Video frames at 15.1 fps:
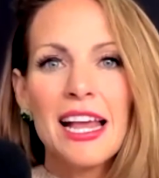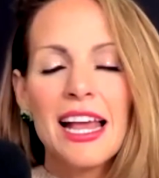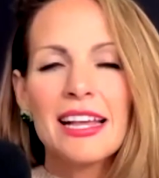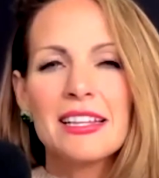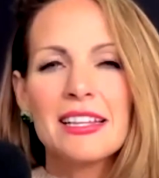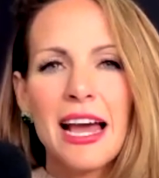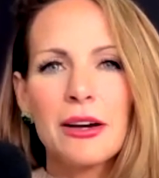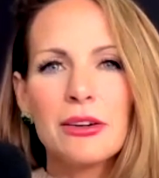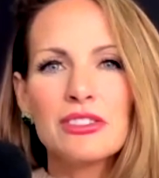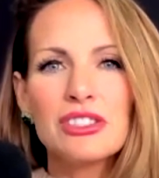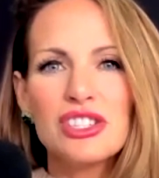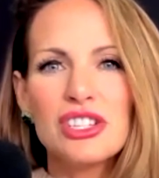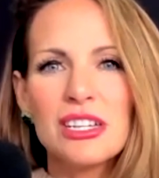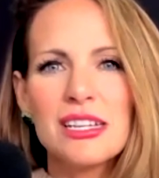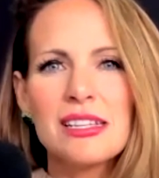And how
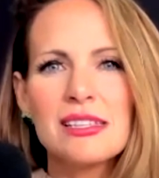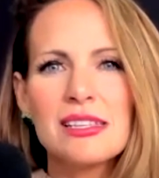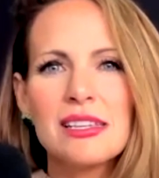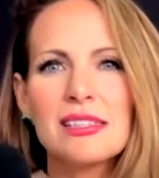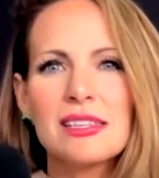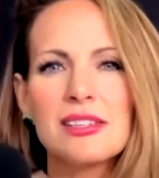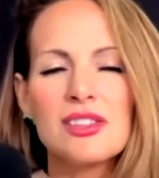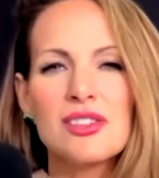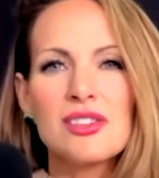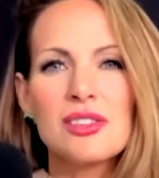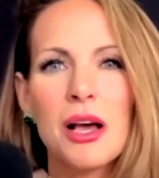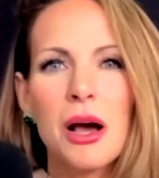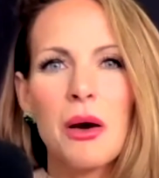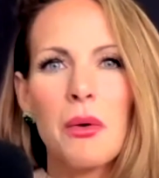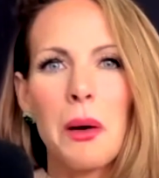Jesus is
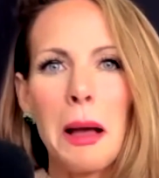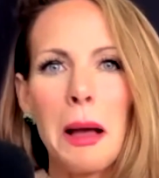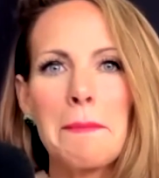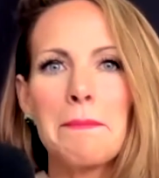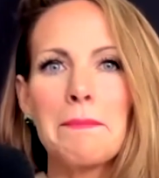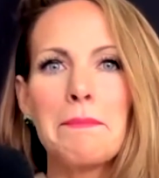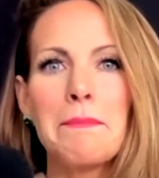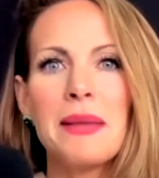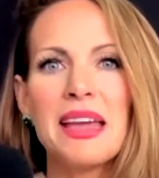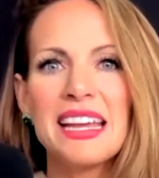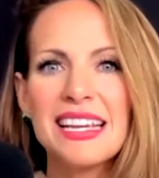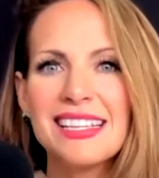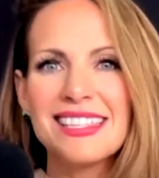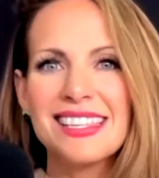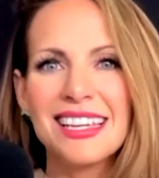so
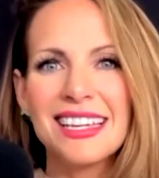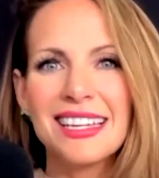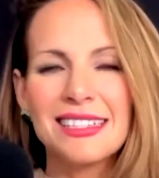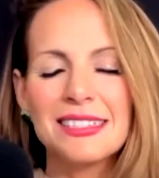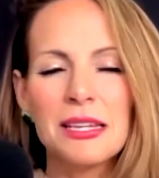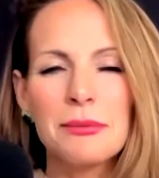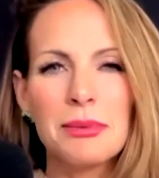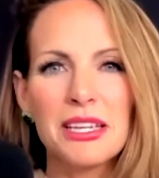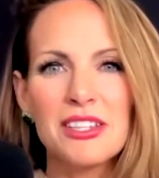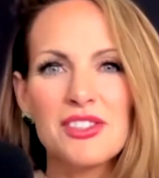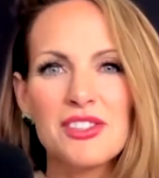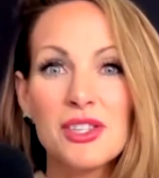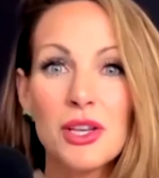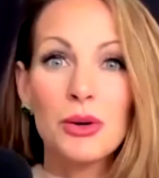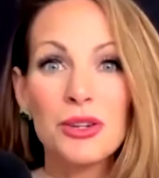amazing to be
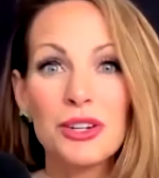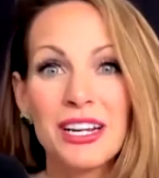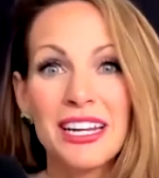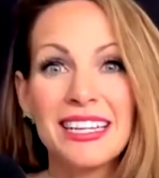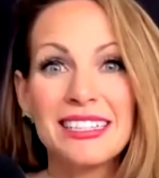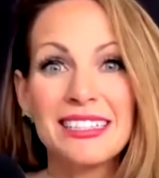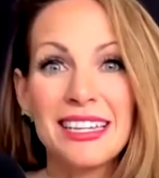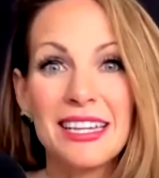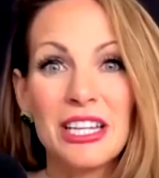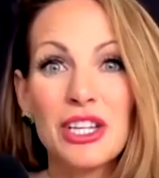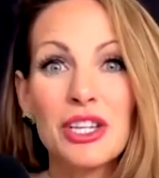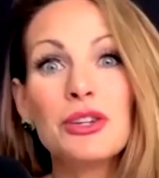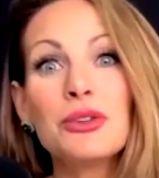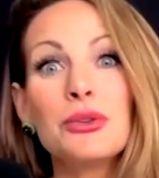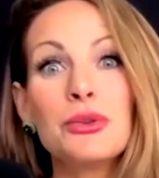so grand and
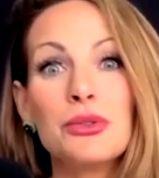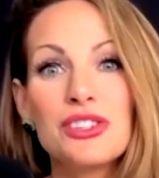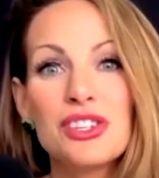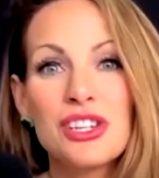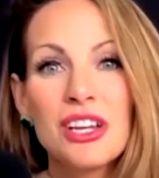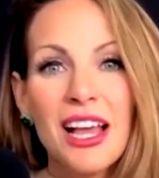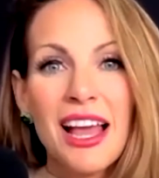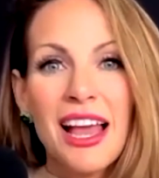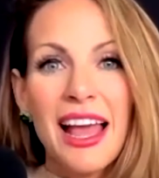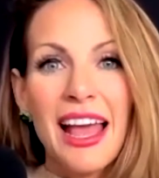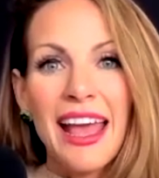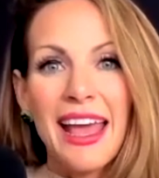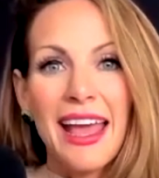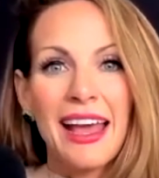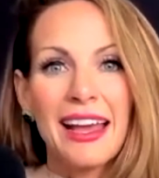huge,
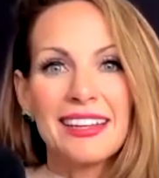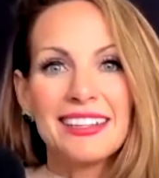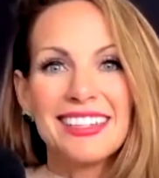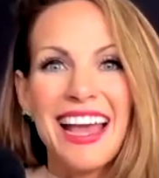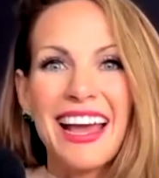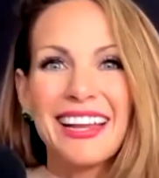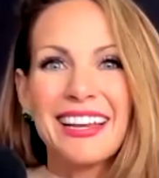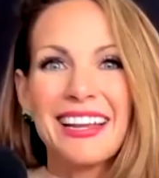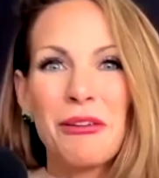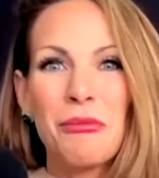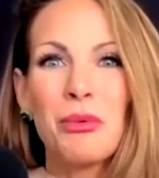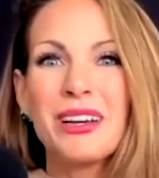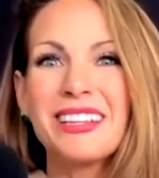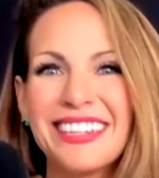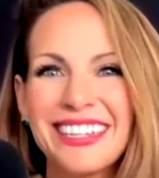and yet
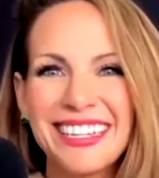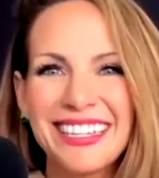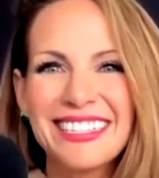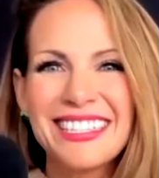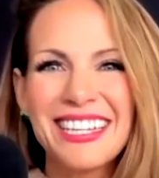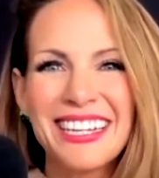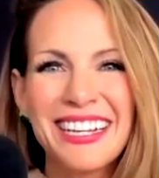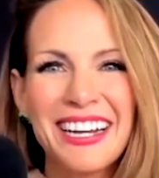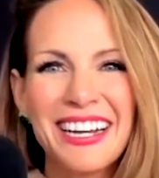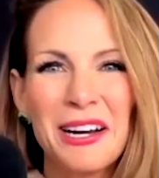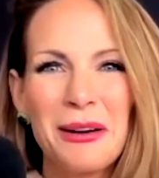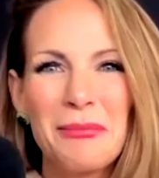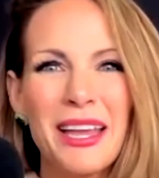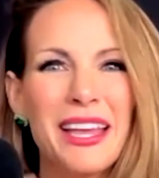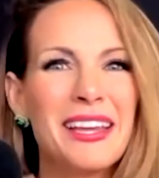willing to
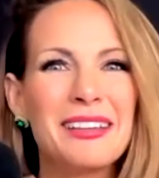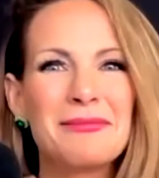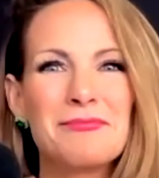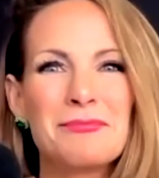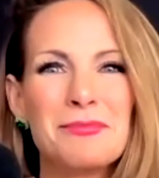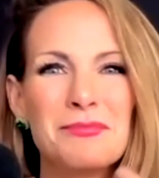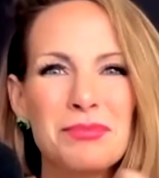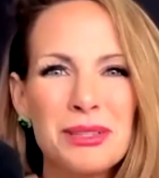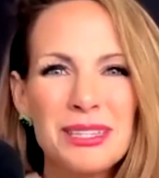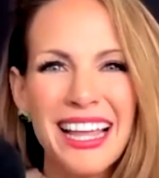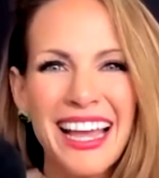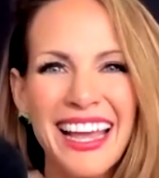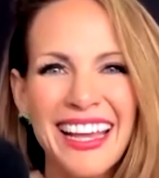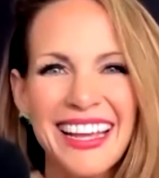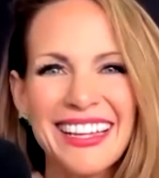come and
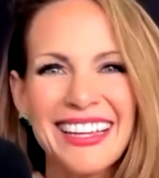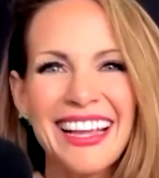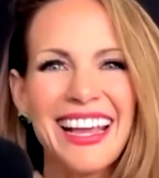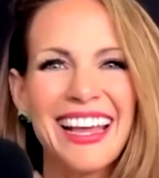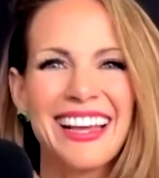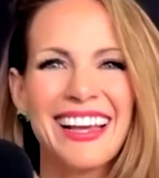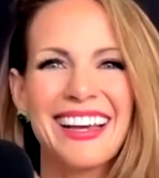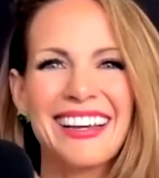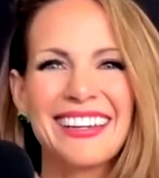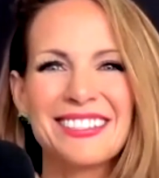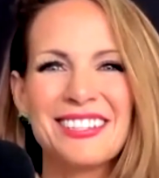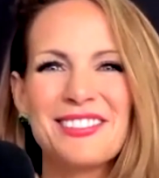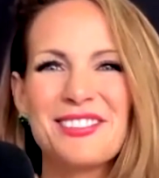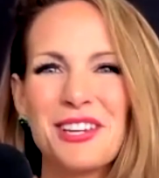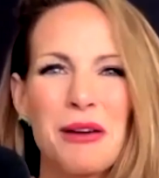play
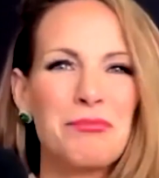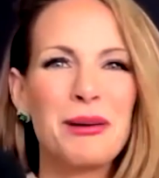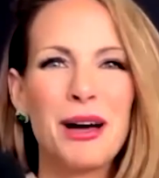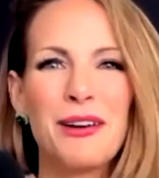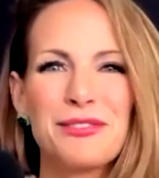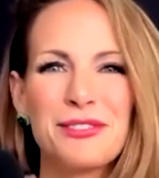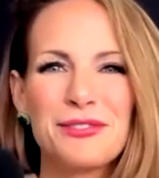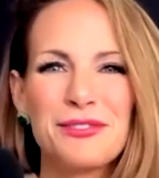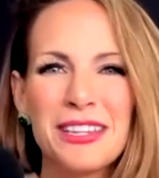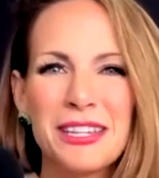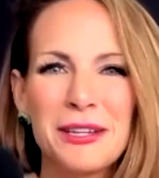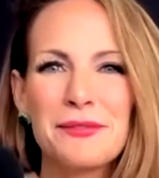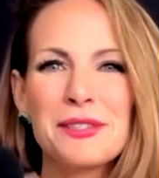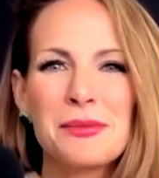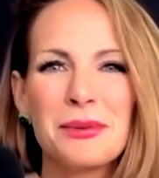and jump off of
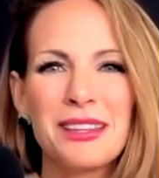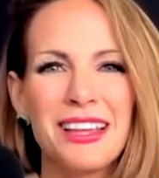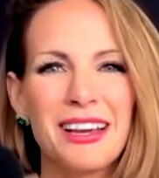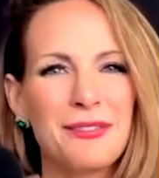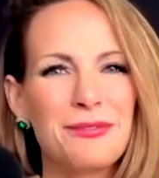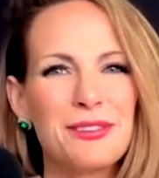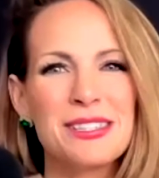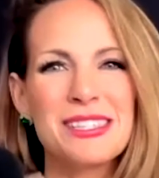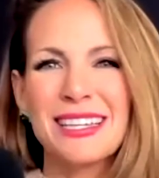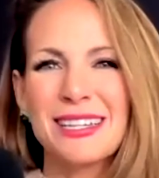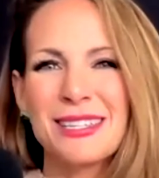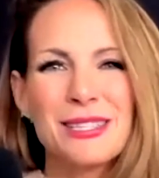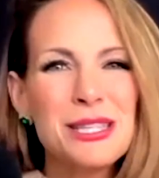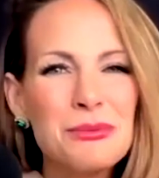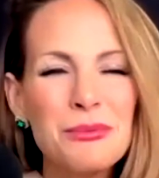cliffs with us
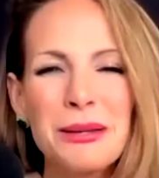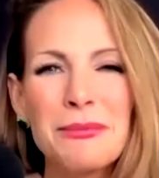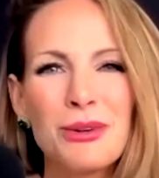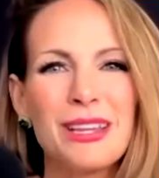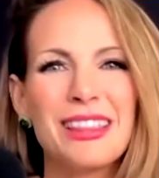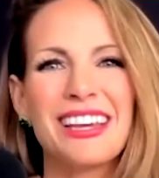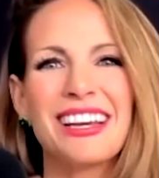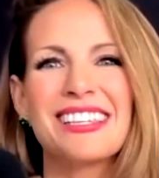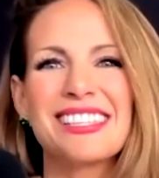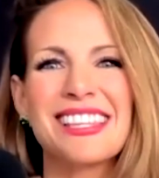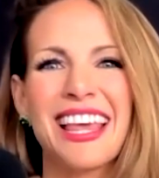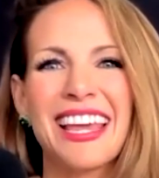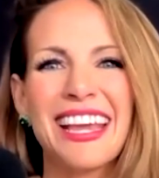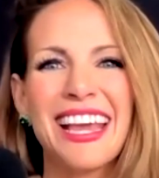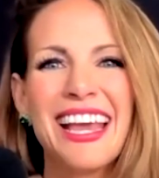and swim with us.
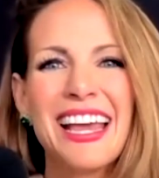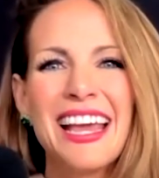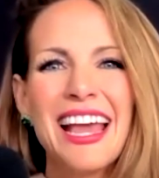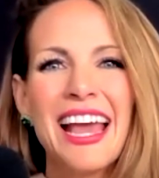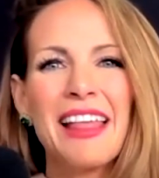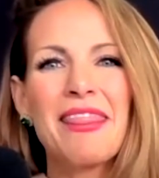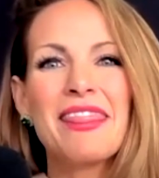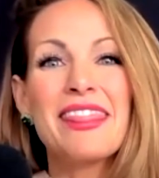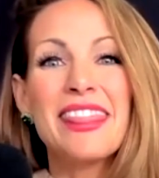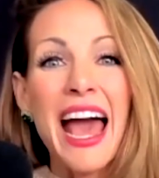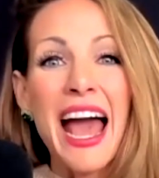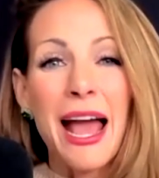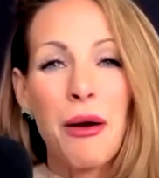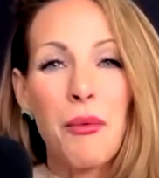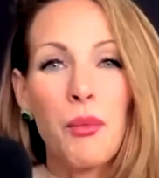Like, and
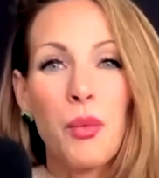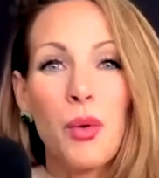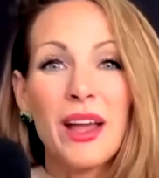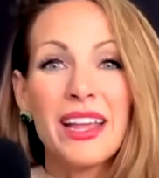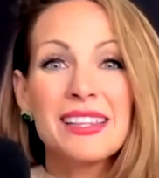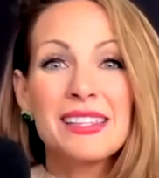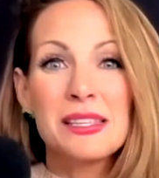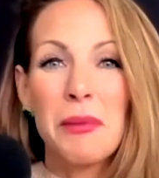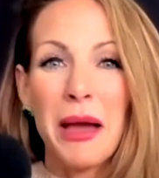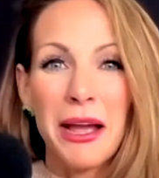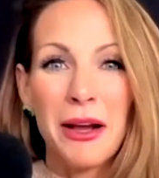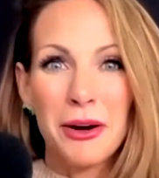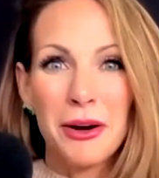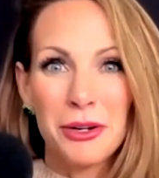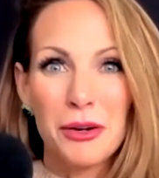that wins my
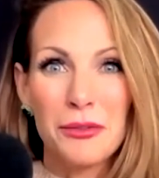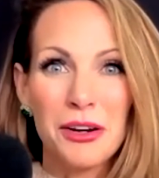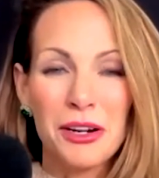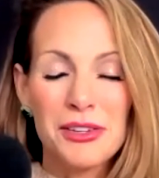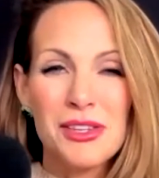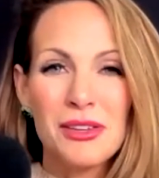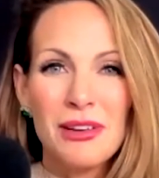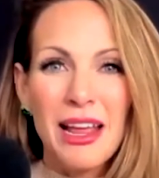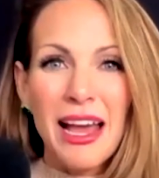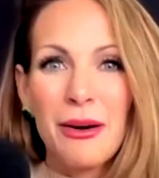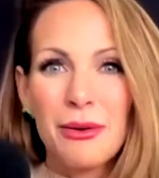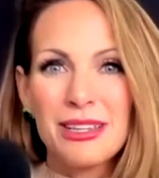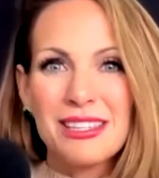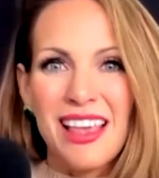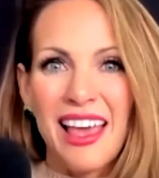heart over. So now
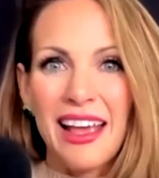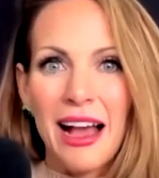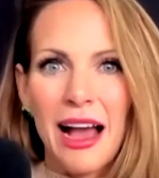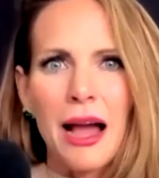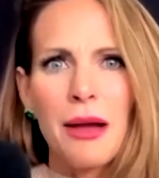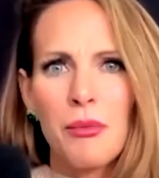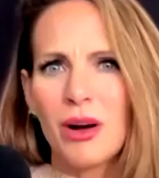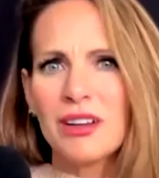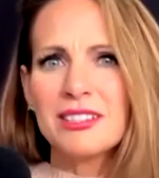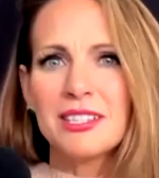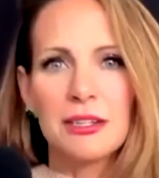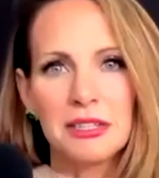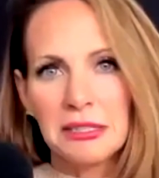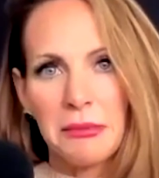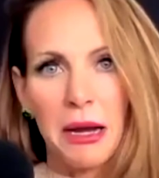it's like, I want
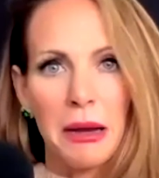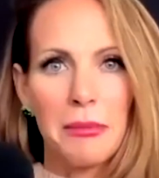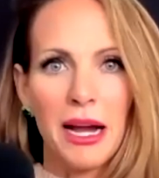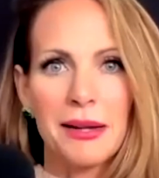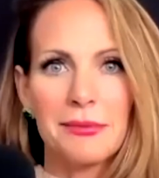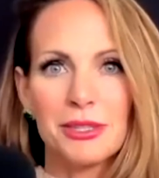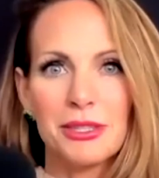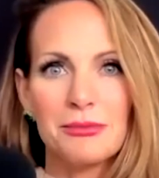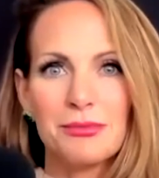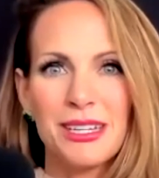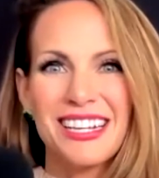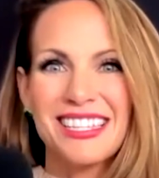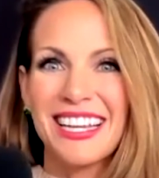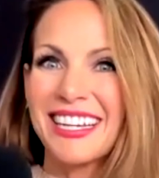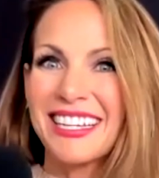to read my Bible
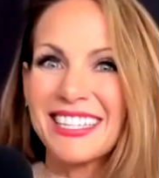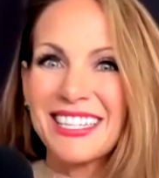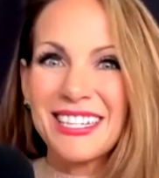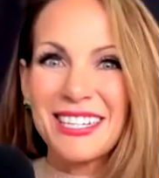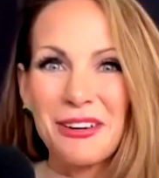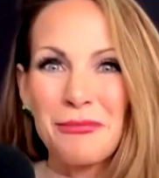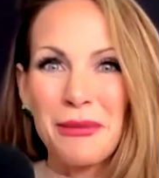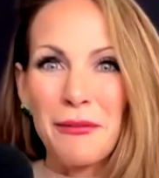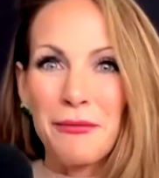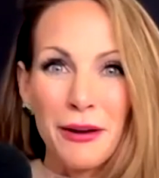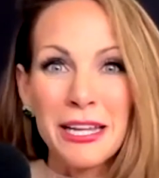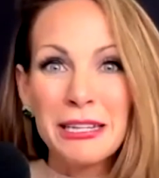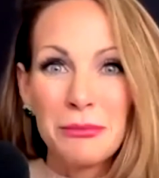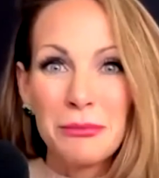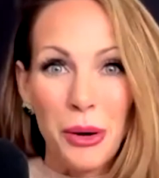because I get to know my
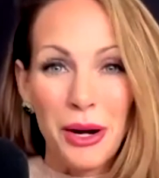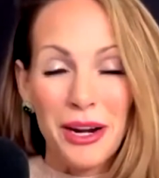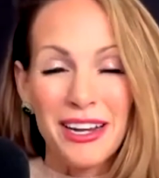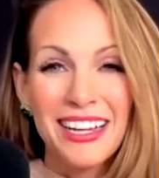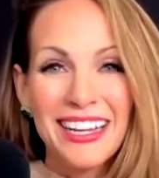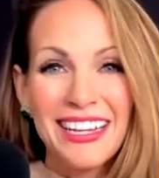friend more.